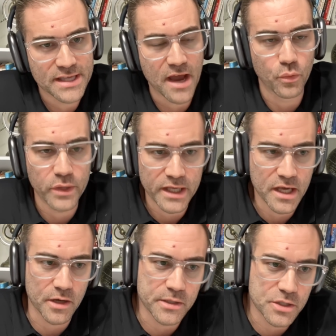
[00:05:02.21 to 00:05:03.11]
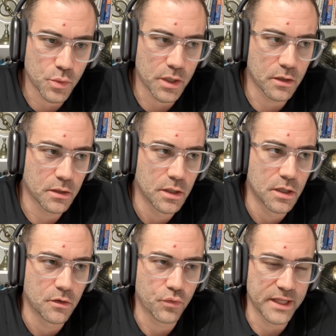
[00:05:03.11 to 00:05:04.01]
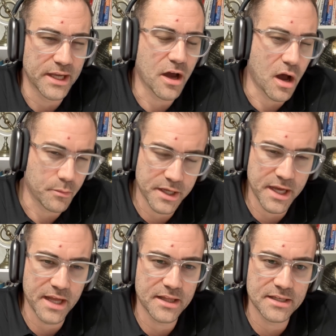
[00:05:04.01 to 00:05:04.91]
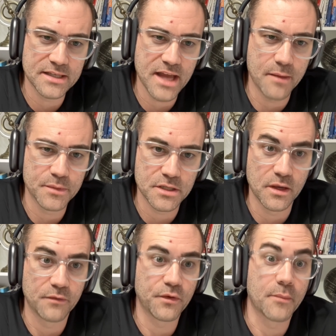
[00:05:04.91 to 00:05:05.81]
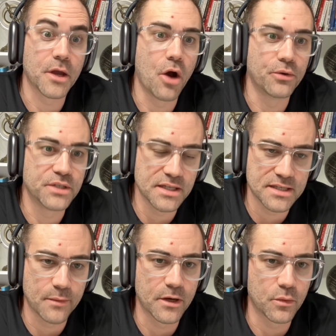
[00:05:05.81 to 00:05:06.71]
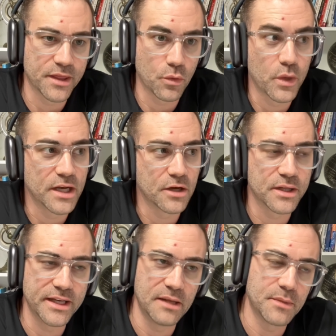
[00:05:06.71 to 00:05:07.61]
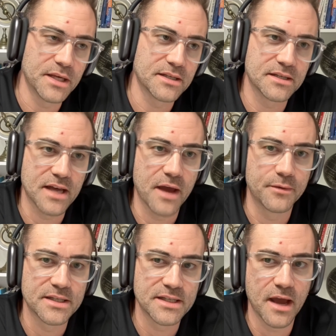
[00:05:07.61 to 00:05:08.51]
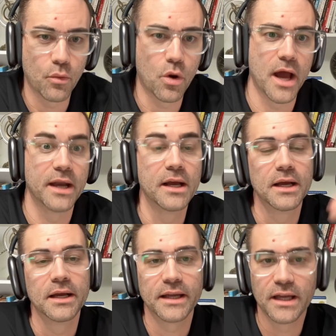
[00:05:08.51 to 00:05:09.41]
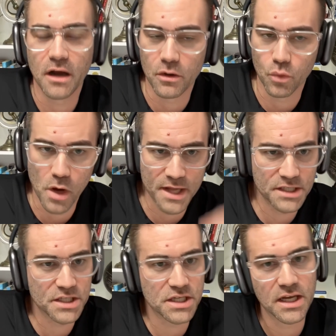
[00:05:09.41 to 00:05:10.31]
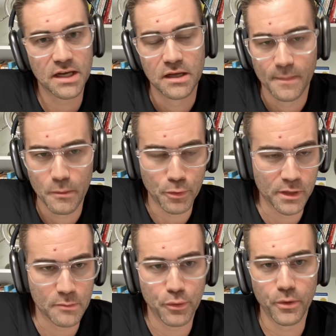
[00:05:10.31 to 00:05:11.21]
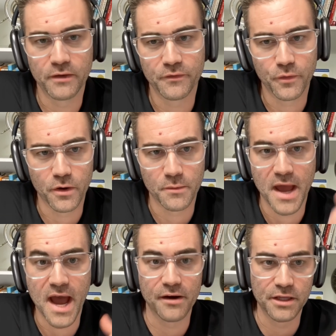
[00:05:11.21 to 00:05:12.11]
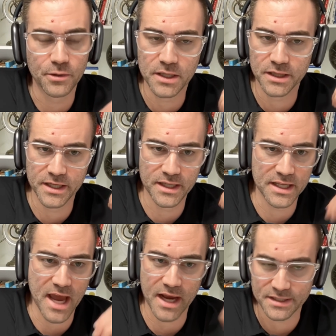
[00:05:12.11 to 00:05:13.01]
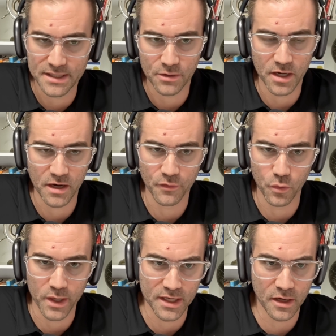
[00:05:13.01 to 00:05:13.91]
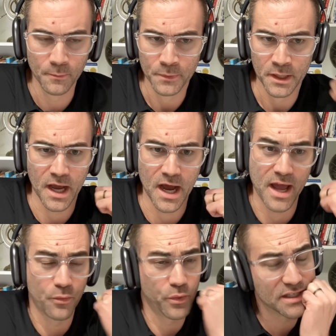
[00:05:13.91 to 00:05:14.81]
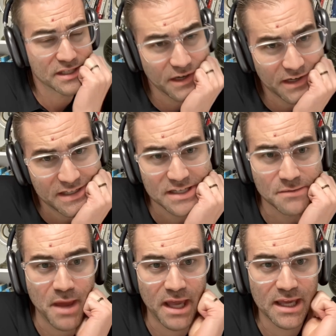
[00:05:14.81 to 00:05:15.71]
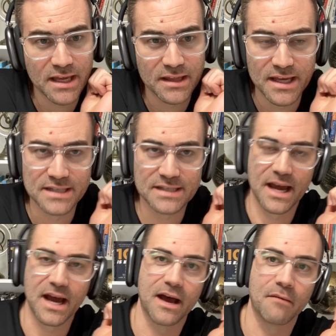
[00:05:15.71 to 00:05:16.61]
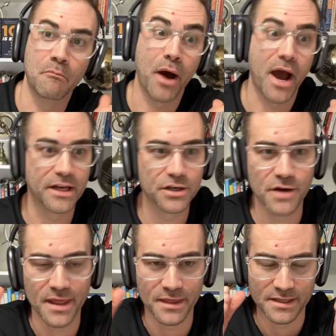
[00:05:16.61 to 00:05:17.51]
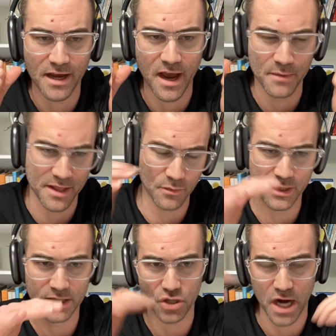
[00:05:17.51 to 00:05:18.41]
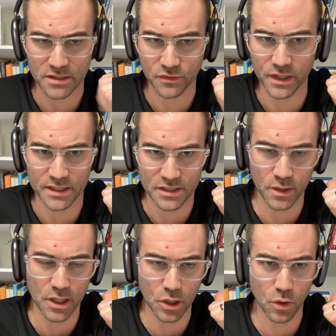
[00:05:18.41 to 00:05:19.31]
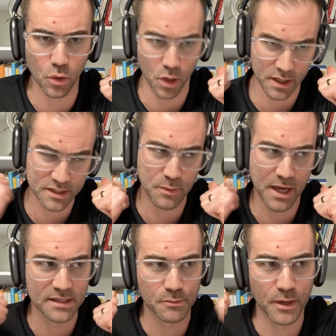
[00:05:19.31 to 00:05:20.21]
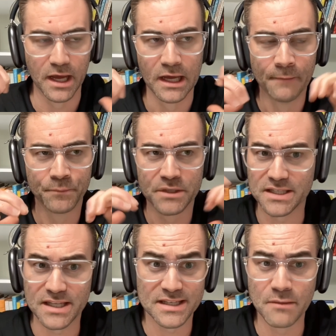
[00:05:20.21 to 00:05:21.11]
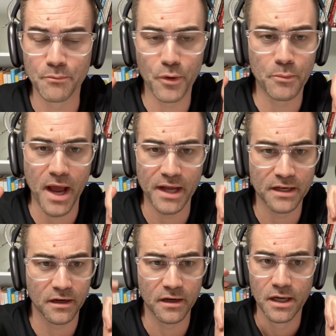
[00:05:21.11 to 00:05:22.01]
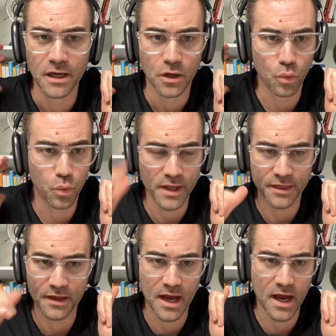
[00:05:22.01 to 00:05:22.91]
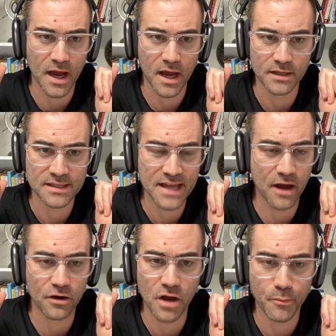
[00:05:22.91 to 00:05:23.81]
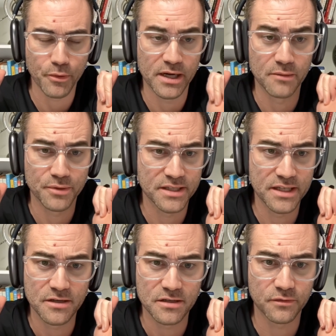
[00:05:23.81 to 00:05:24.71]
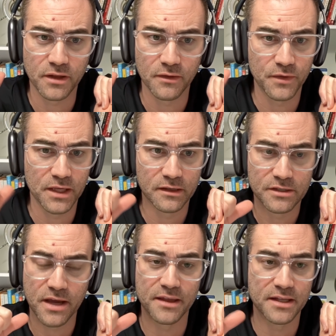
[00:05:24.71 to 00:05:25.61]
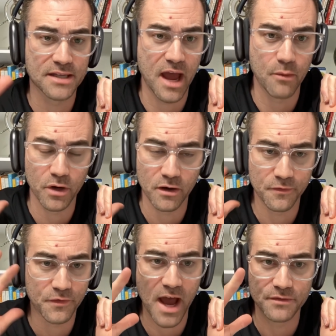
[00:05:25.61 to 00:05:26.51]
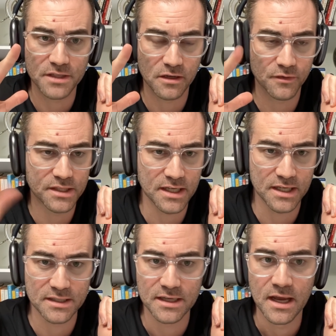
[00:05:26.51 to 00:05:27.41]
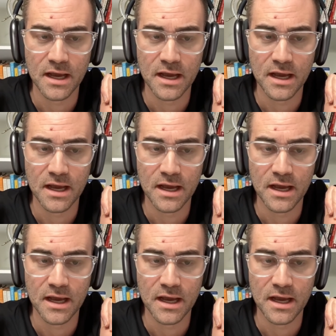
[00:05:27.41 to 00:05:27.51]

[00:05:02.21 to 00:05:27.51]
that we coach will really complicate this step. So if I'm coaching someone with a window cleaning business, I would say I want it on one sheet, bullet point form. How do you clean the exterior of a window? And we started just making this binder at the time, and then we transferred it to a Google Workspace, but just a simple binder with standard operating procedures for the field. So at the time we were 5 services.